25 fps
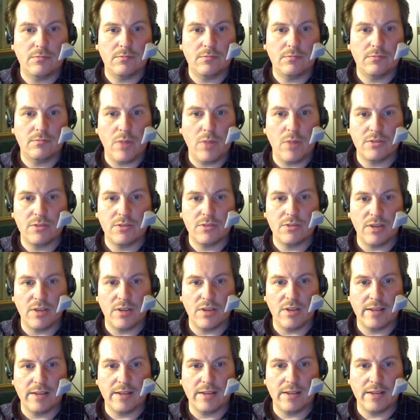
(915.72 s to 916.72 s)
select
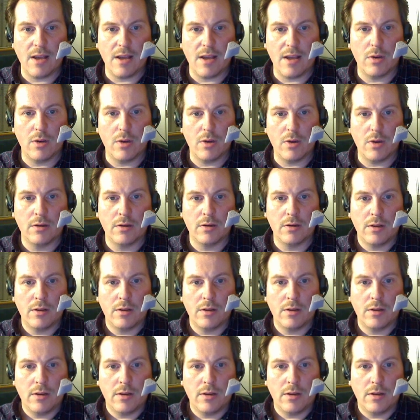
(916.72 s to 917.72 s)
that one
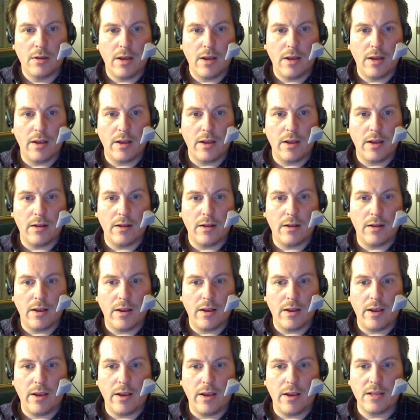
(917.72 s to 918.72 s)
and
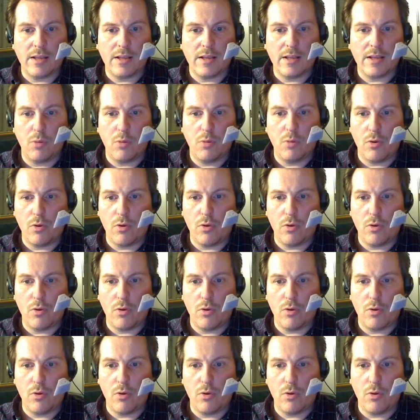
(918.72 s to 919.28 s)
export.